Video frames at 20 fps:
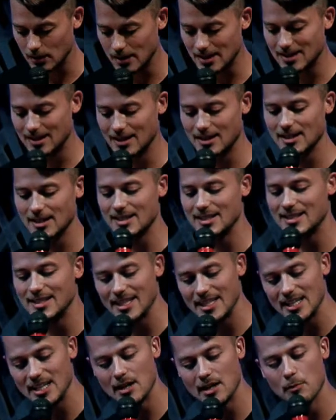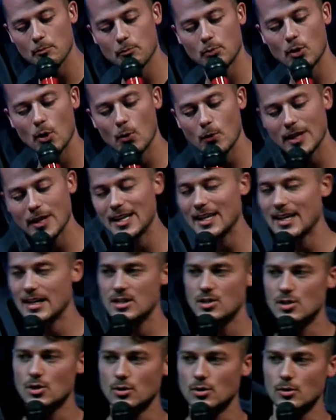is like a city broken
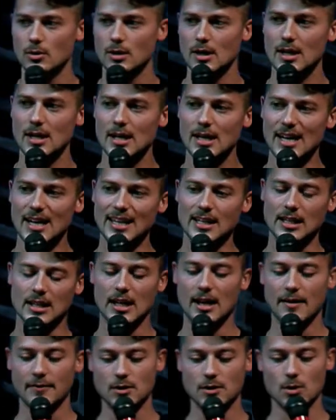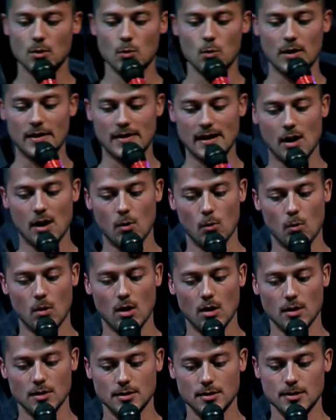into and left without
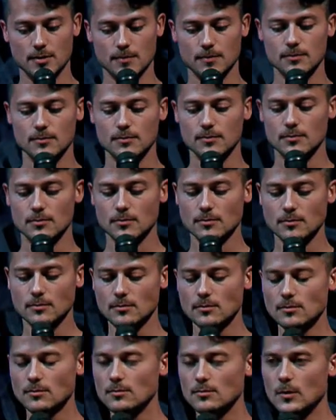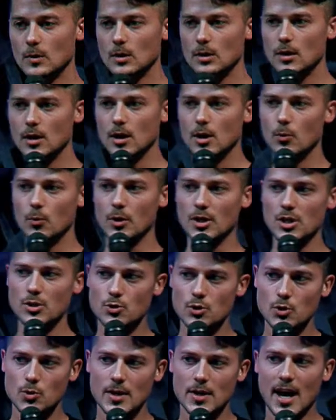walls. When you
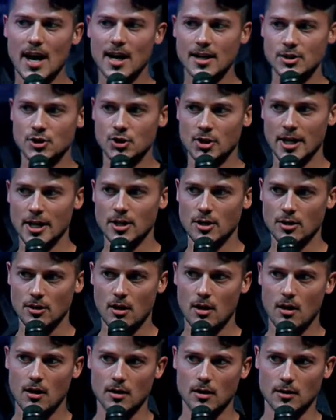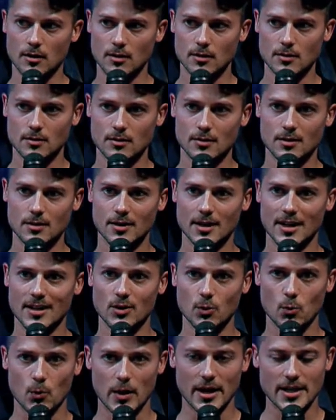do not train your heart in
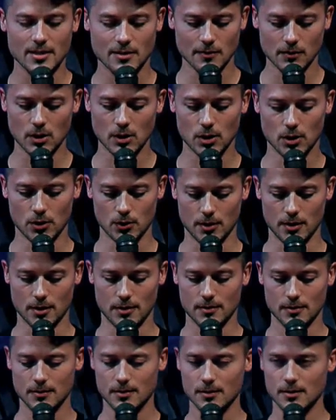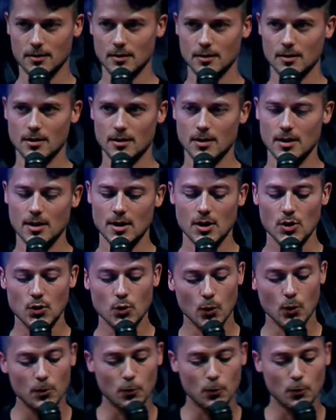the ways of the Lord, your